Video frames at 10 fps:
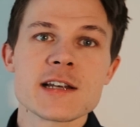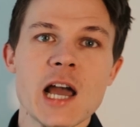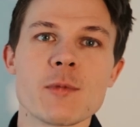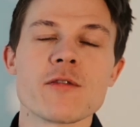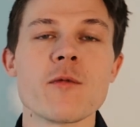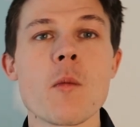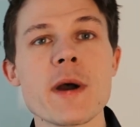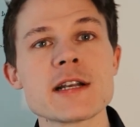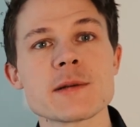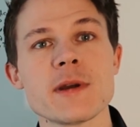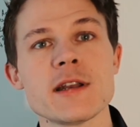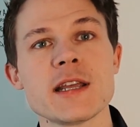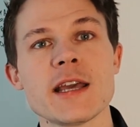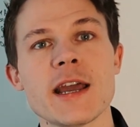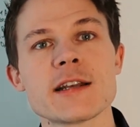type of momentum
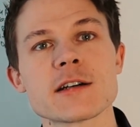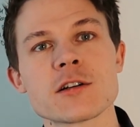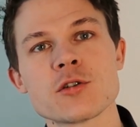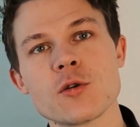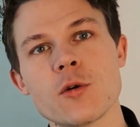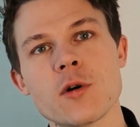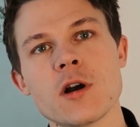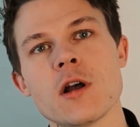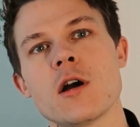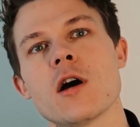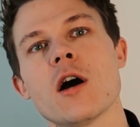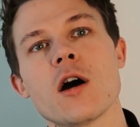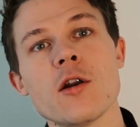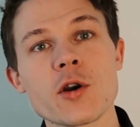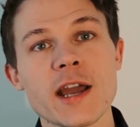indicator to
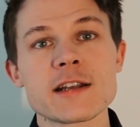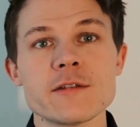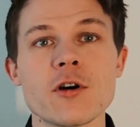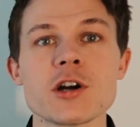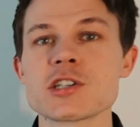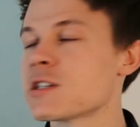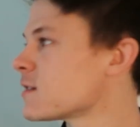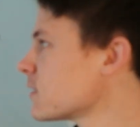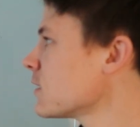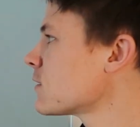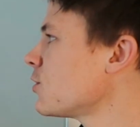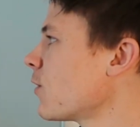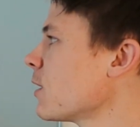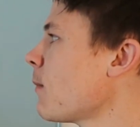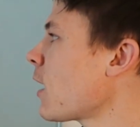look at divergences
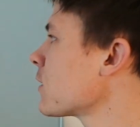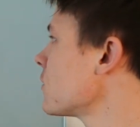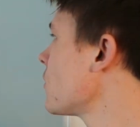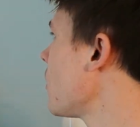during a market